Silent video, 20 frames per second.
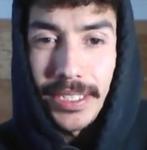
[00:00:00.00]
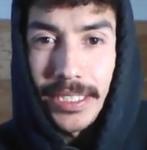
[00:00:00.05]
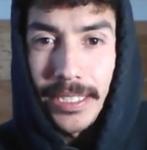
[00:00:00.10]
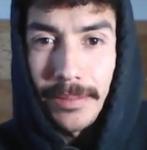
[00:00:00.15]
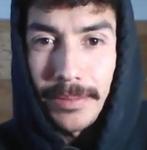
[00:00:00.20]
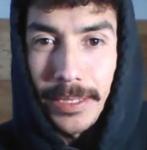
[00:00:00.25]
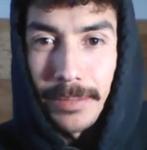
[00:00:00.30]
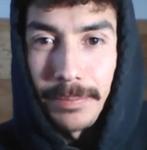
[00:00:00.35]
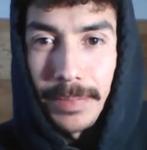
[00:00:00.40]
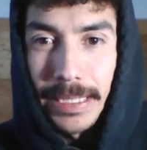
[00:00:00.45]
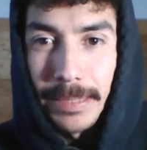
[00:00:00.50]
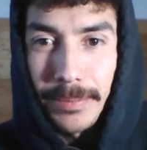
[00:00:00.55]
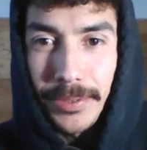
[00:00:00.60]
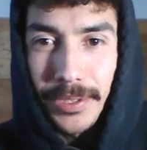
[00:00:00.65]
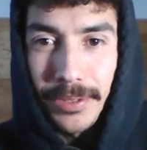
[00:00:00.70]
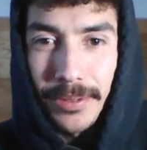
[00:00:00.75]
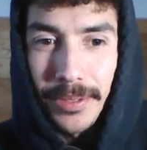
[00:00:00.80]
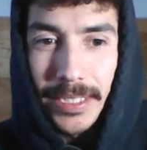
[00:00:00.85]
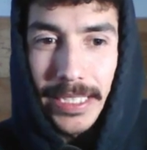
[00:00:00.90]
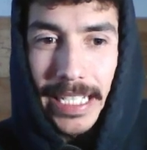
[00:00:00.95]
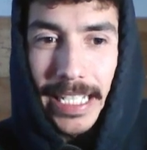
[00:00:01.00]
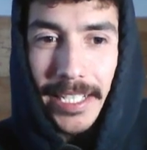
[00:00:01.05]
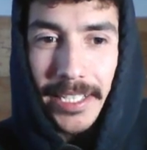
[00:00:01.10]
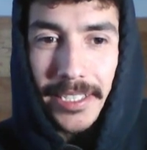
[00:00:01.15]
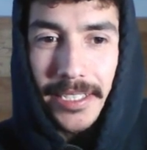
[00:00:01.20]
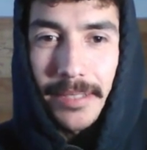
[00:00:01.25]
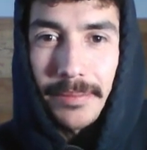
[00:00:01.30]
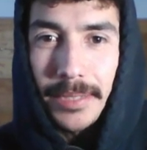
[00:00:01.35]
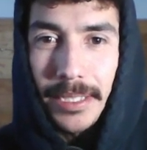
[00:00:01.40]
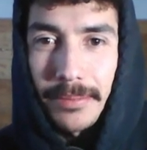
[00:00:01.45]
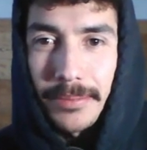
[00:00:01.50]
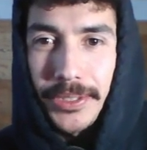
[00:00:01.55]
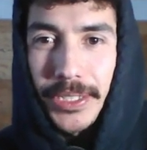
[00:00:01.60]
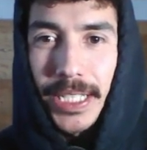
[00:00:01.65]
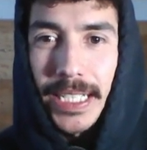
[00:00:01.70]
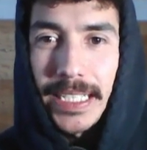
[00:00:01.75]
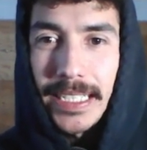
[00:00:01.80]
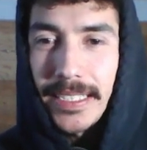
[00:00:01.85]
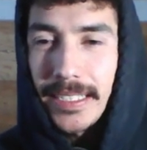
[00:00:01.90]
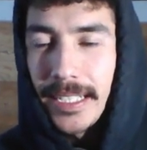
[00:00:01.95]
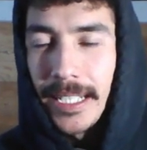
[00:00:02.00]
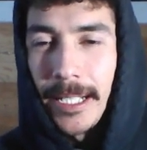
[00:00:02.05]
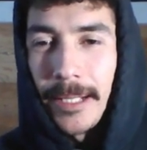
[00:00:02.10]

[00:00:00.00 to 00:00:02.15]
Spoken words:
up the Beam Sword and a Gum Giant,